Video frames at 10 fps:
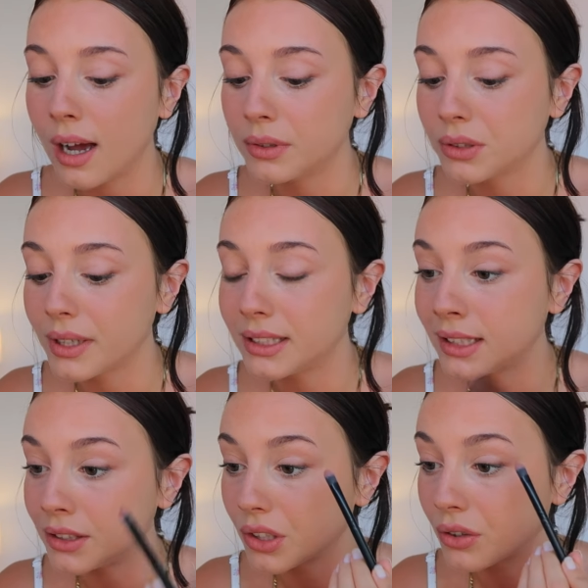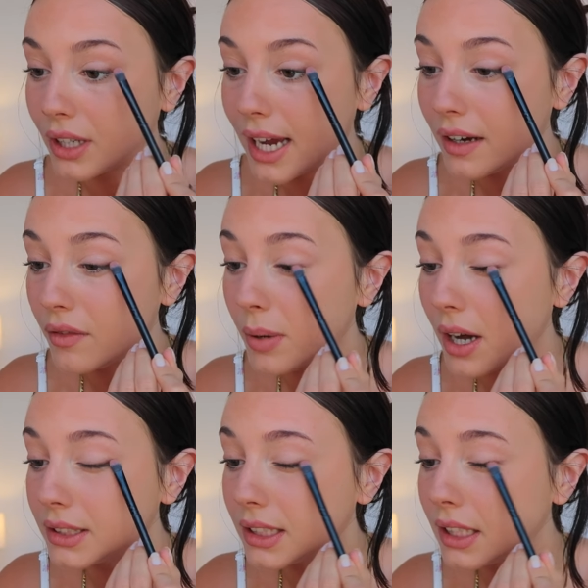I was always such a creative
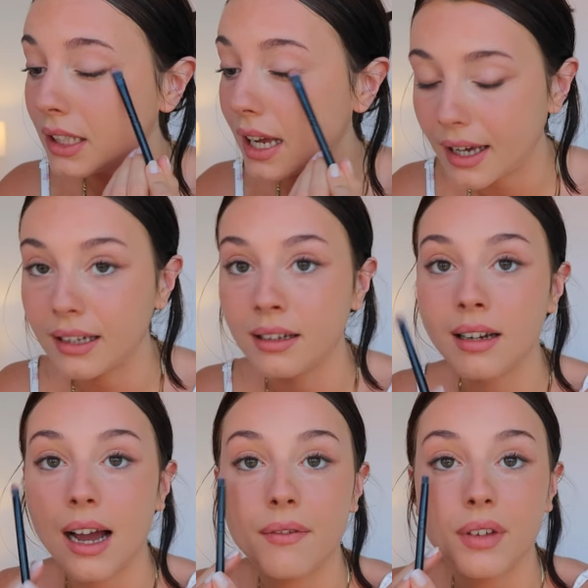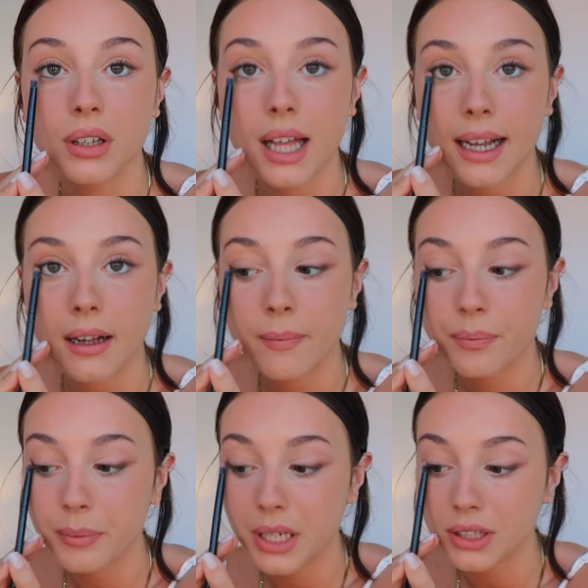person, and I feel like
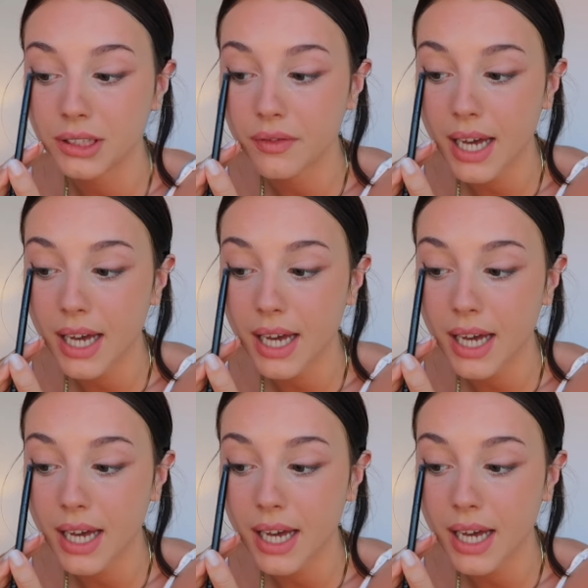because of